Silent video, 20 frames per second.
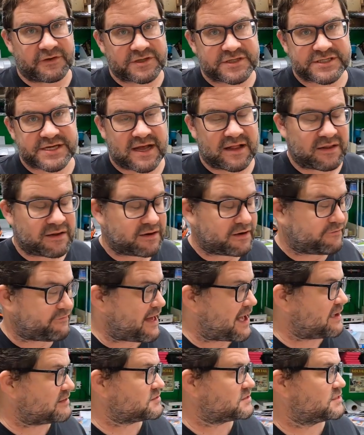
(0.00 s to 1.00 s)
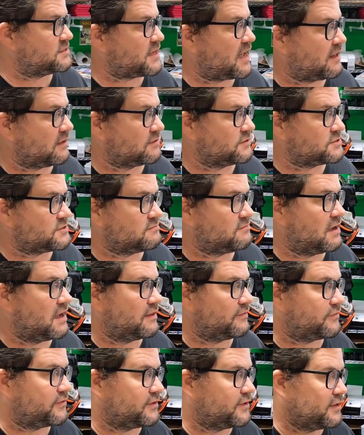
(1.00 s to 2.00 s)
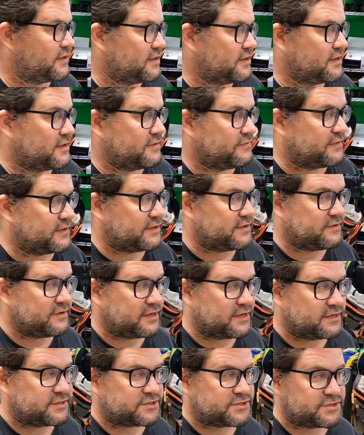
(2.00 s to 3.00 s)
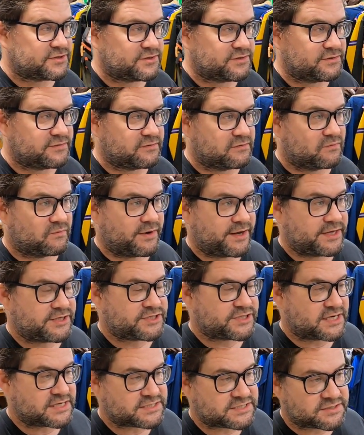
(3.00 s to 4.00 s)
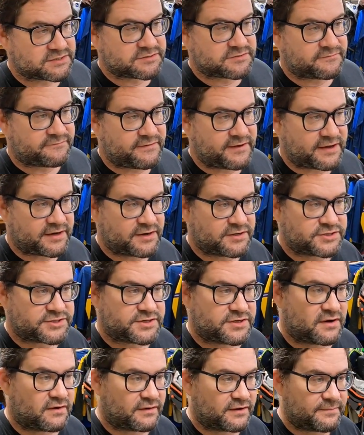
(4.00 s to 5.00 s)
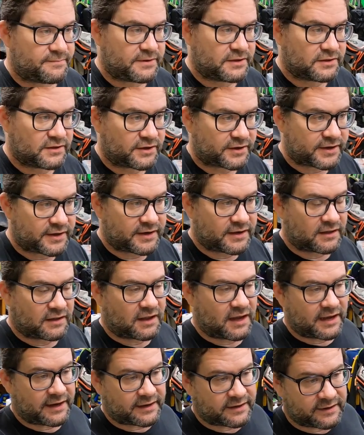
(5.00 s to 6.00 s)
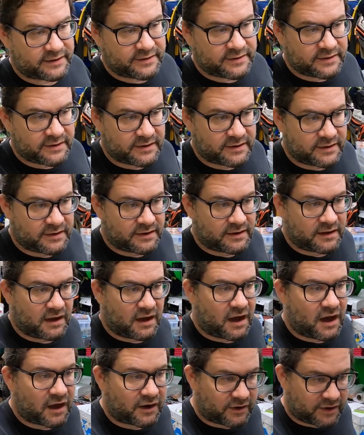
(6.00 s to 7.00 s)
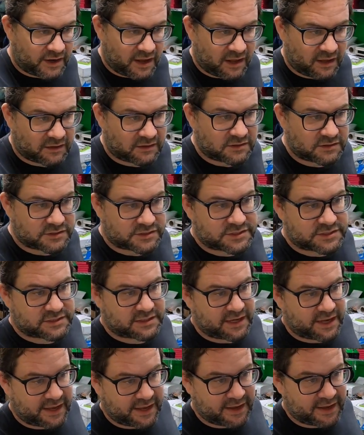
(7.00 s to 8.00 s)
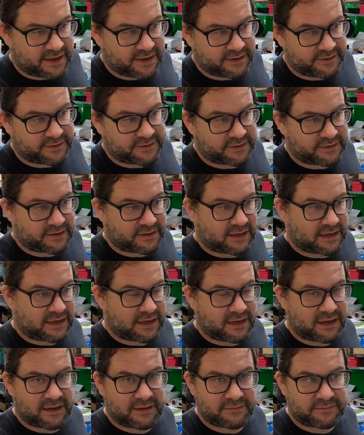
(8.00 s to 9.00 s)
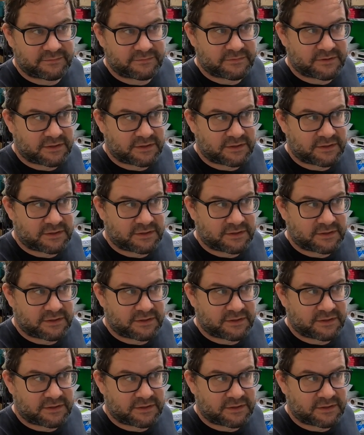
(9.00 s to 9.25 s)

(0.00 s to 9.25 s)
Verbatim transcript: you're selling a thousand dollars a month, then you need to readjust those figures. You'd only be looking at like a hundred dollars and, uh,